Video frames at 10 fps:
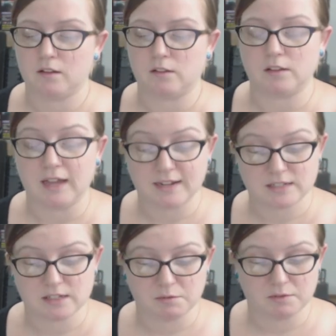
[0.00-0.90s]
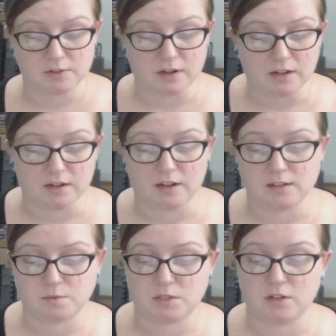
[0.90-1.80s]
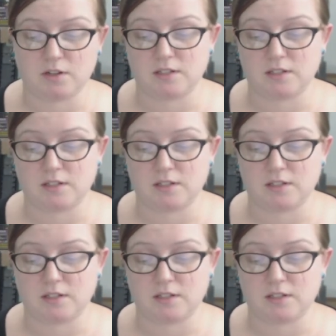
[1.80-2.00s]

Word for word: The last thing we've done is we took